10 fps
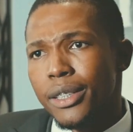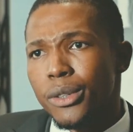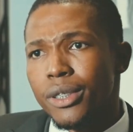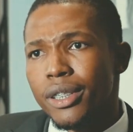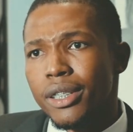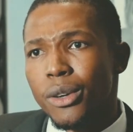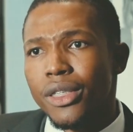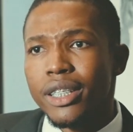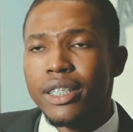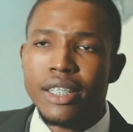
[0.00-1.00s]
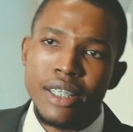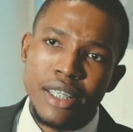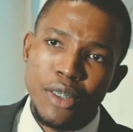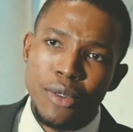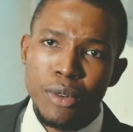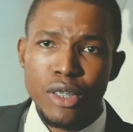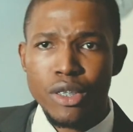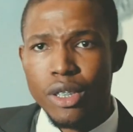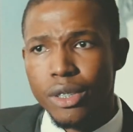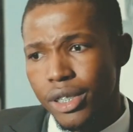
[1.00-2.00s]
on the authenticity of our
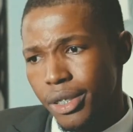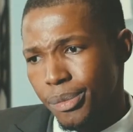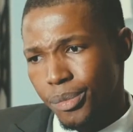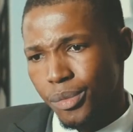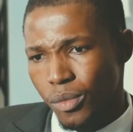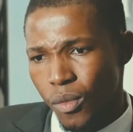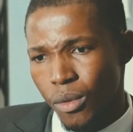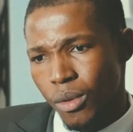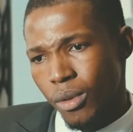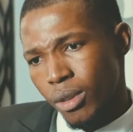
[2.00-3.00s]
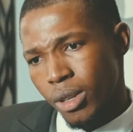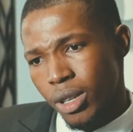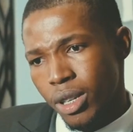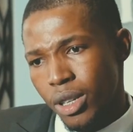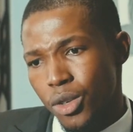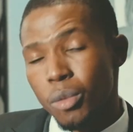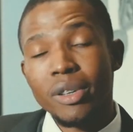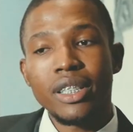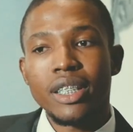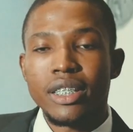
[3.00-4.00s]
stories. Nobody can